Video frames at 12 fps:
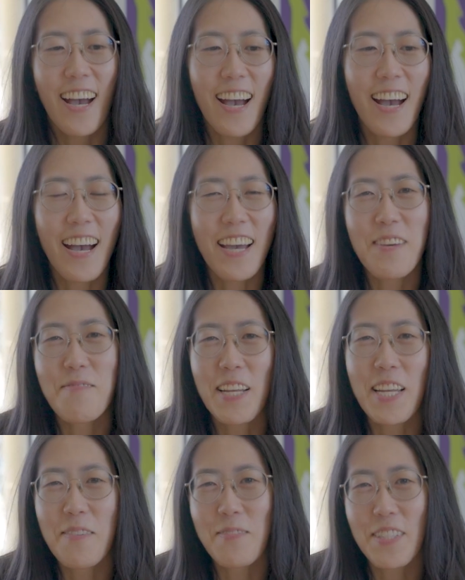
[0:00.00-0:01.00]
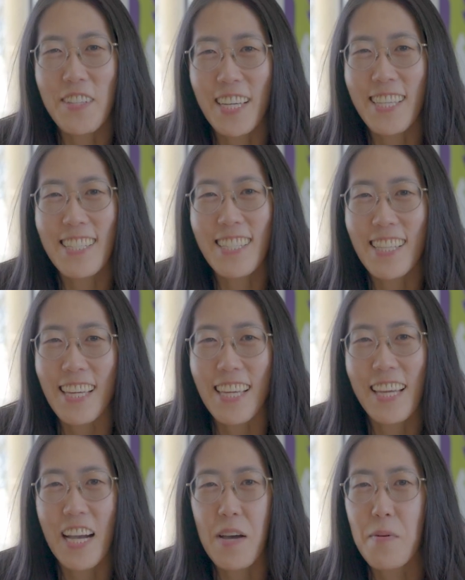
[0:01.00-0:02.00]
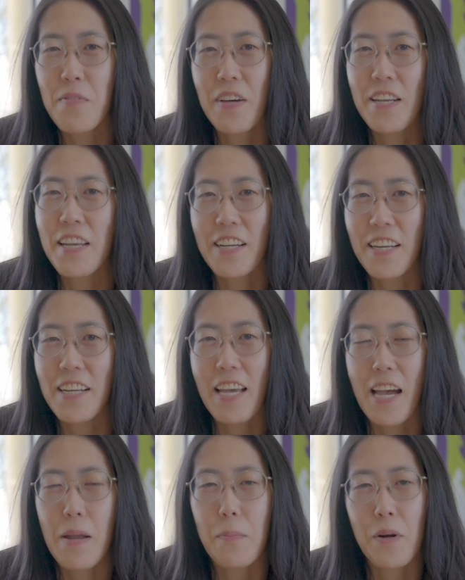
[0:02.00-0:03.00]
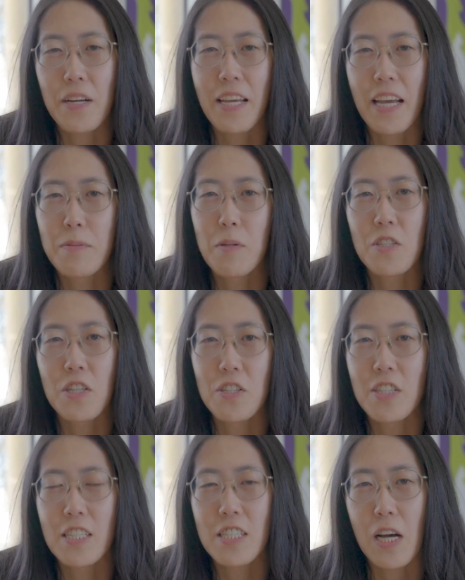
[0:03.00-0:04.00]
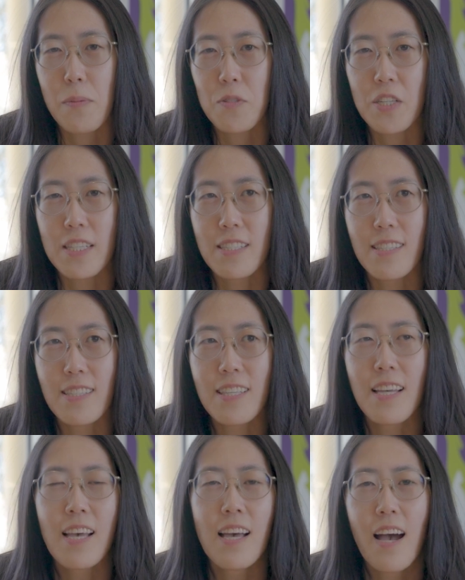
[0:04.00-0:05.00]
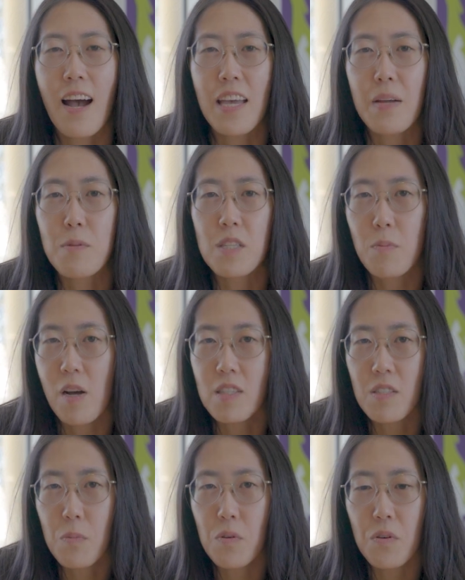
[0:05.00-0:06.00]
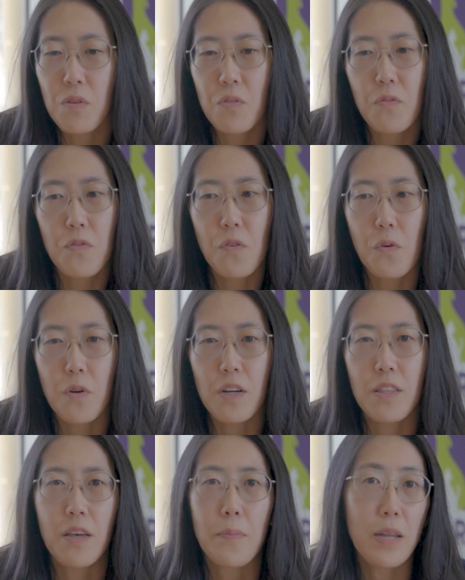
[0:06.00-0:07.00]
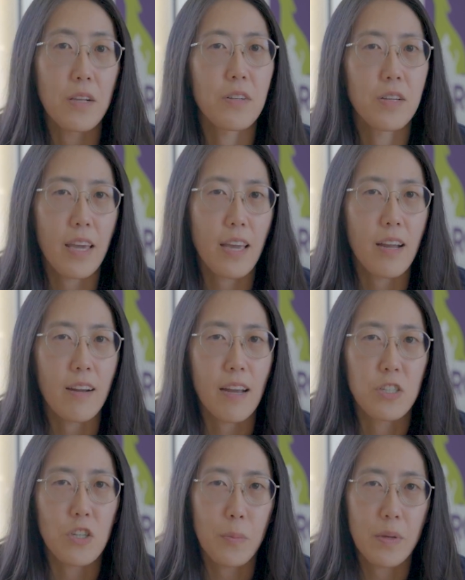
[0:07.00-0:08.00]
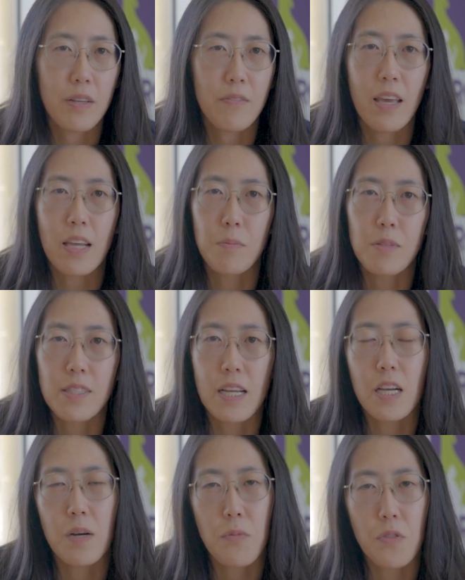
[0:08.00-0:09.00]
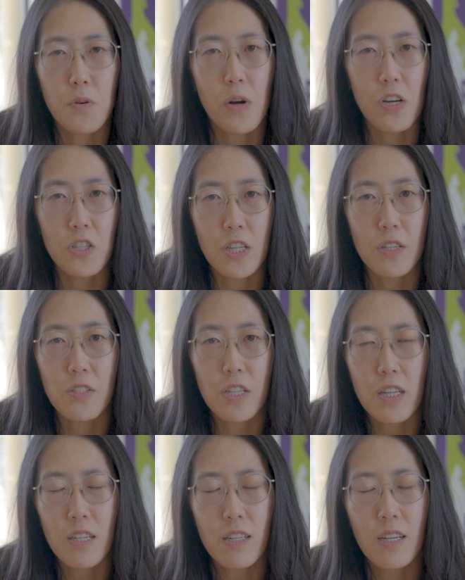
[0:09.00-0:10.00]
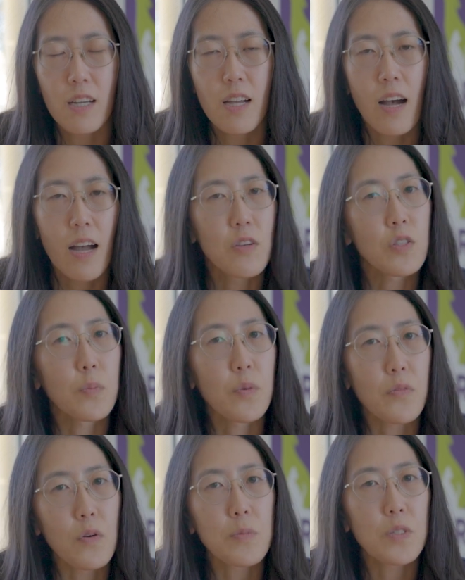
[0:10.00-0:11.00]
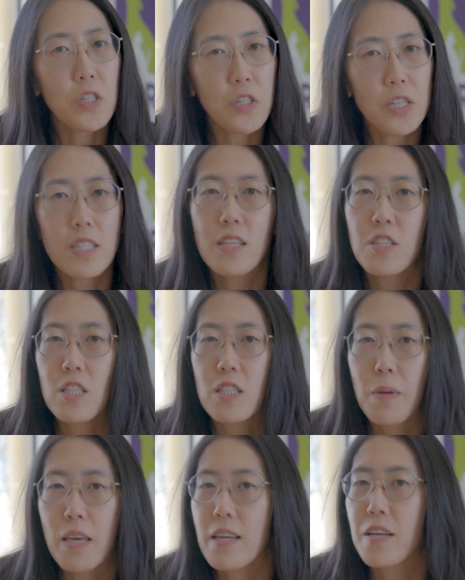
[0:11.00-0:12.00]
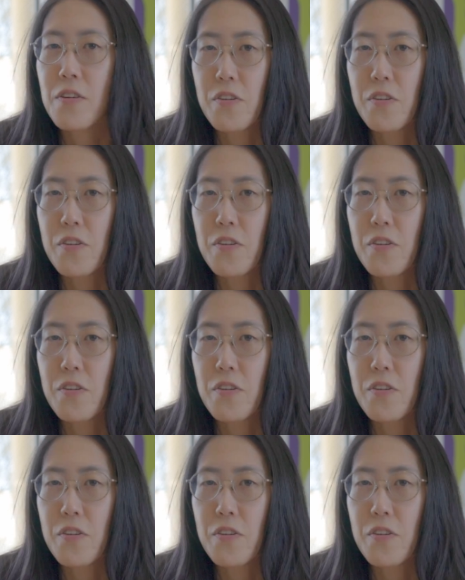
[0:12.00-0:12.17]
Hi, my name is Grace Lee. I'm a veterinarian at BARC Animal Shelter and Adoptions. I am responsible for the medical care and treatment of the animals that come through our shelter. I also perform surgeries such as spaying and